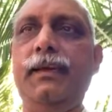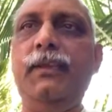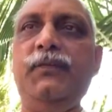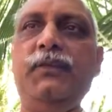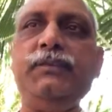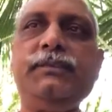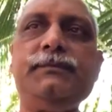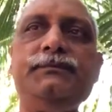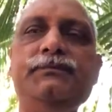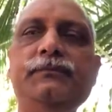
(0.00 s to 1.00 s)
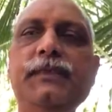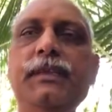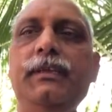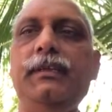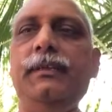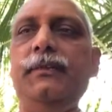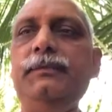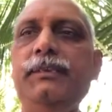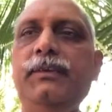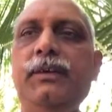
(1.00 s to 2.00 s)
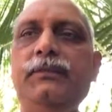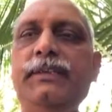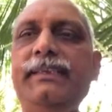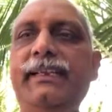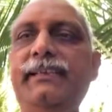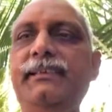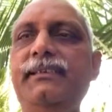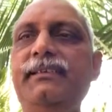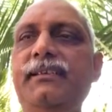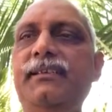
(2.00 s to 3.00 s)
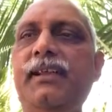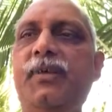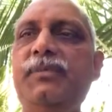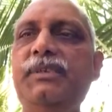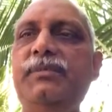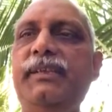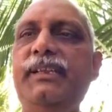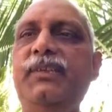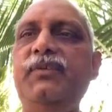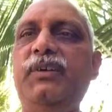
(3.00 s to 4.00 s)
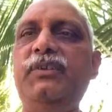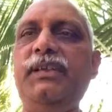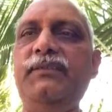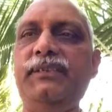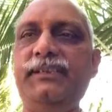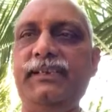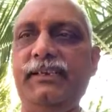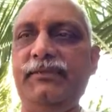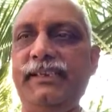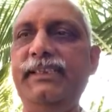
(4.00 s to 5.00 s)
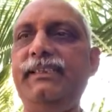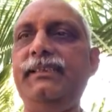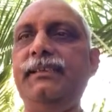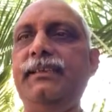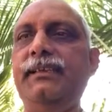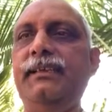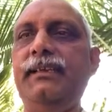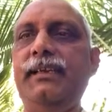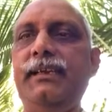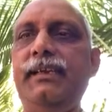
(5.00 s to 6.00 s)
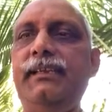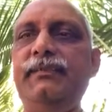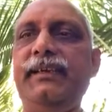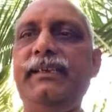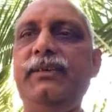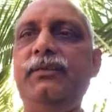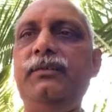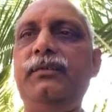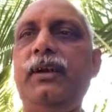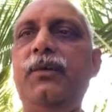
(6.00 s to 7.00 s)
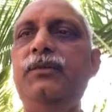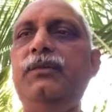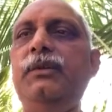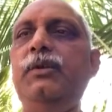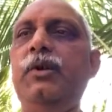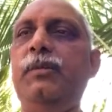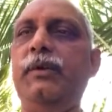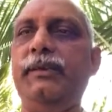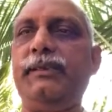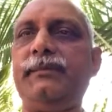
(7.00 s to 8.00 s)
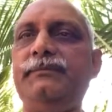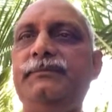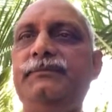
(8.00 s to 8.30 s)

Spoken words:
Hello folks, now that you have decided on how much money you want to invest in equities, let us find out how you will go about it.